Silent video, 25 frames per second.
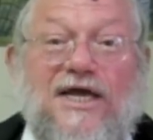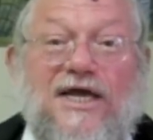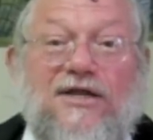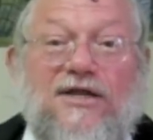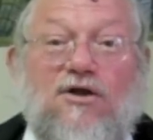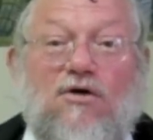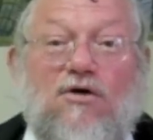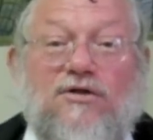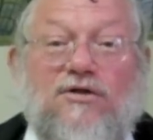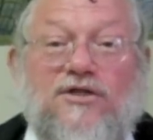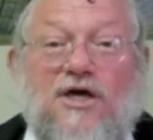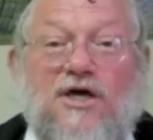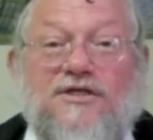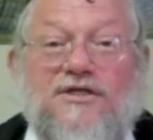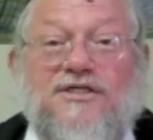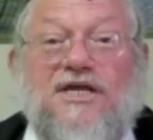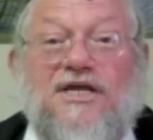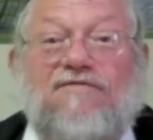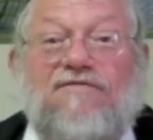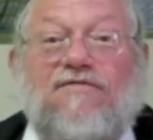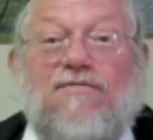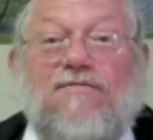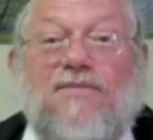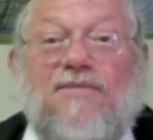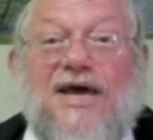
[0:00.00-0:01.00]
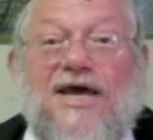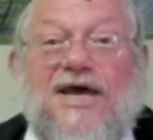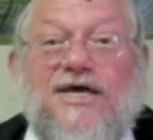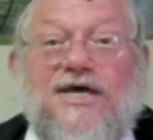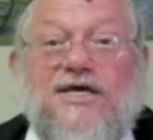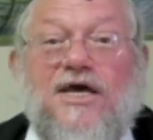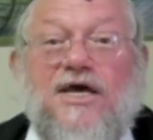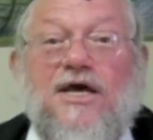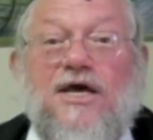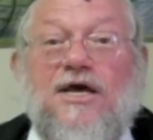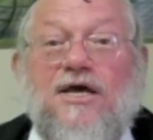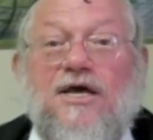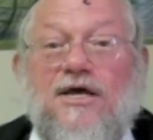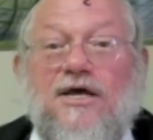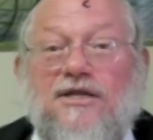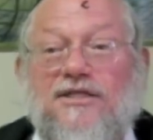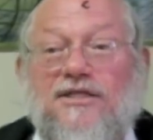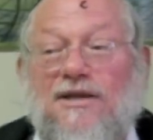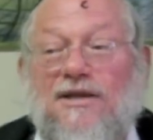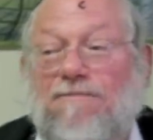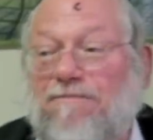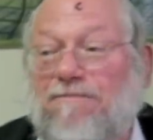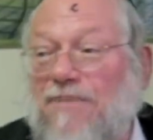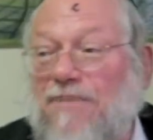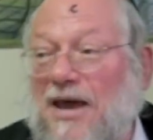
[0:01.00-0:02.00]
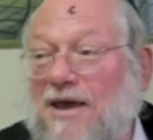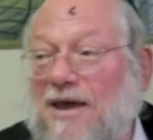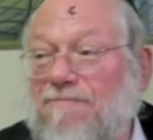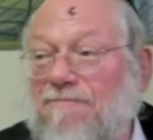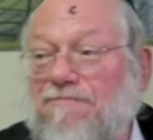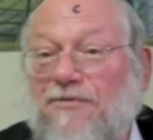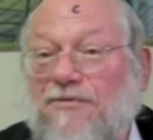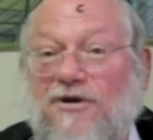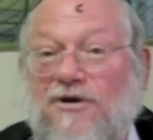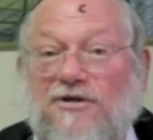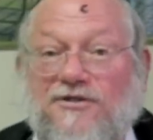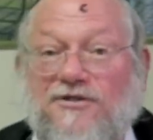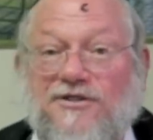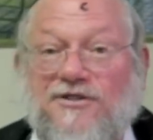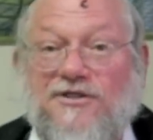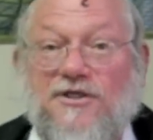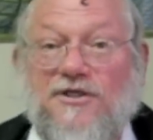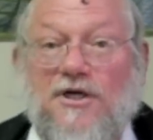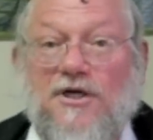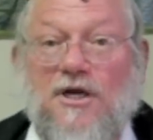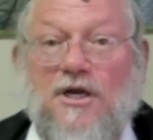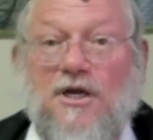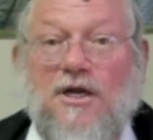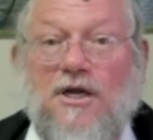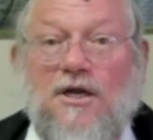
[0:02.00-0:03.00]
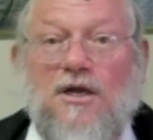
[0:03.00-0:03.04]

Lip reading: They doesn't even make the papers.